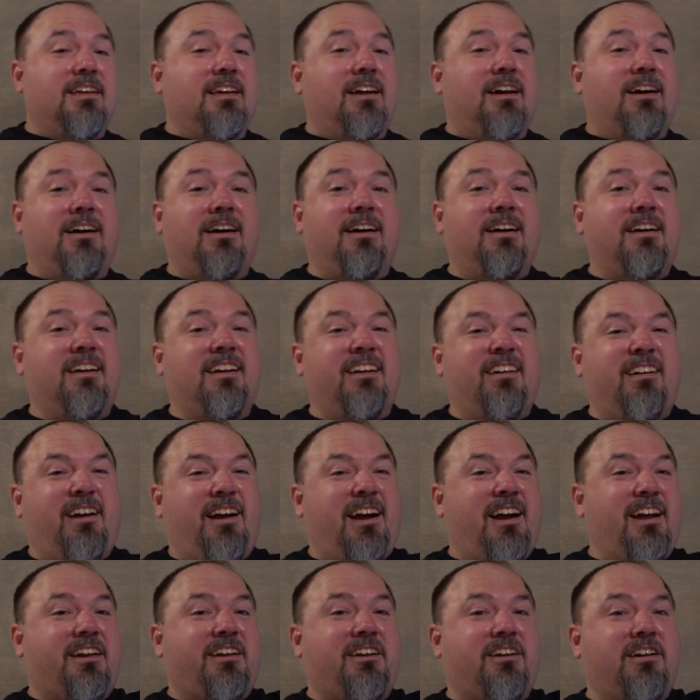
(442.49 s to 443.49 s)
uh,
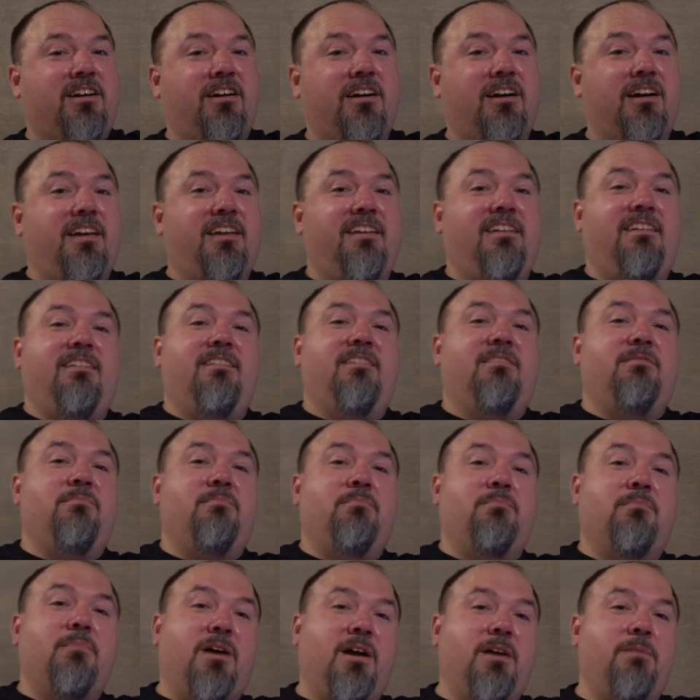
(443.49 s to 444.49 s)
I cut
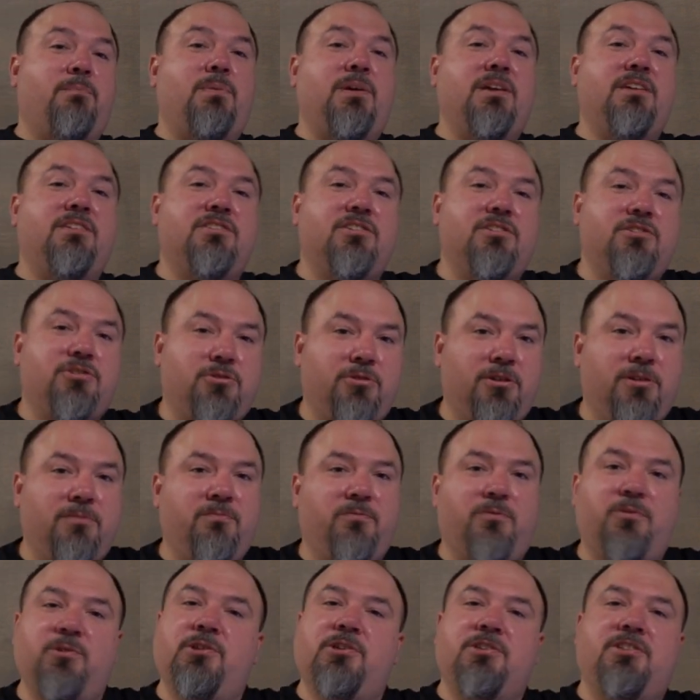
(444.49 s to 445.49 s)
my piece of trim
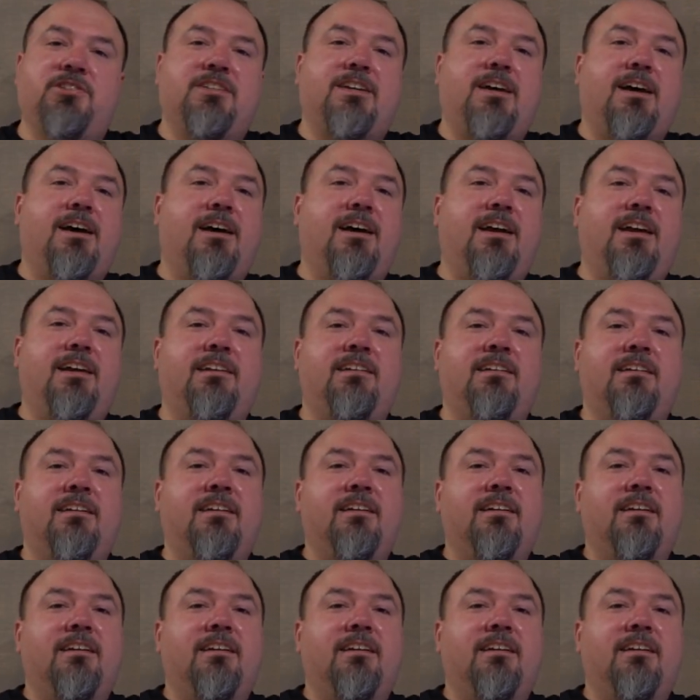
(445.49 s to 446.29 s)
for the side